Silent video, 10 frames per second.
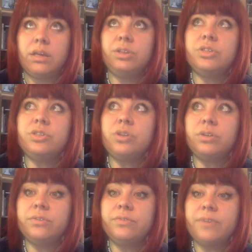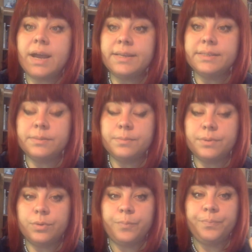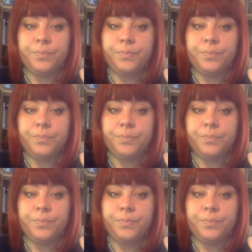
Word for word: it is not advisable